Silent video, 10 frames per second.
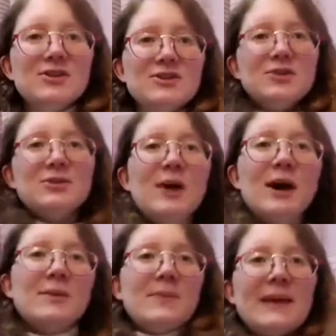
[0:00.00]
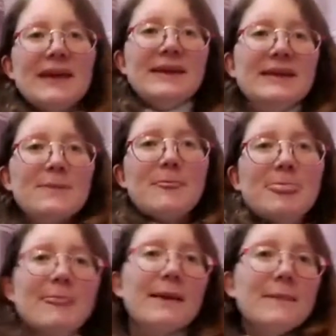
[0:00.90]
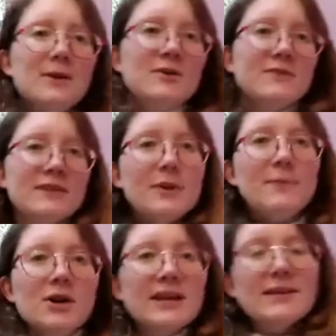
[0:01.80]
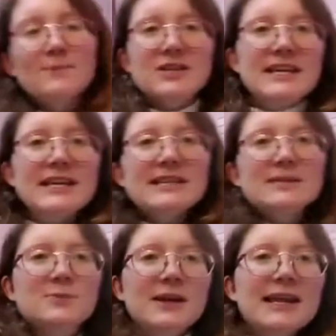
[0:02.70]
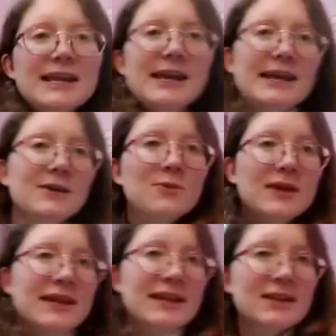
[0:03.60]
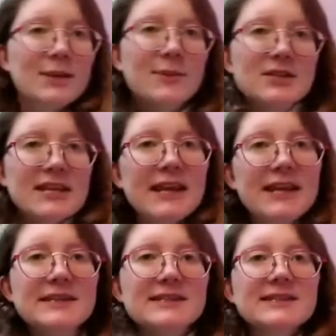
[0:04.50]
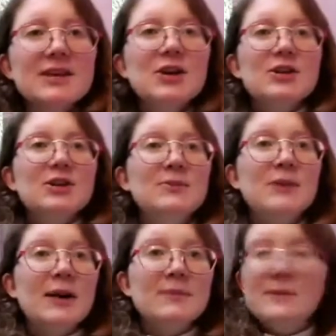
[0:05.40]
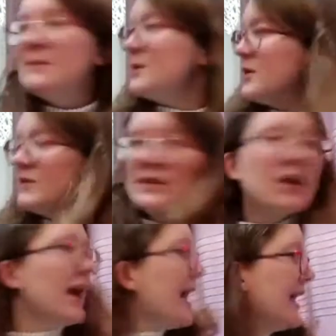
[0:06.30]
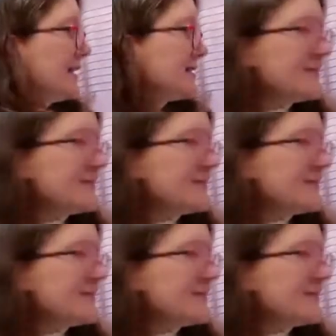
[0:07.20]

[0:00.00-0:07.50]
You might be moving your bodies, wiggling your bodies. You might be moving your head.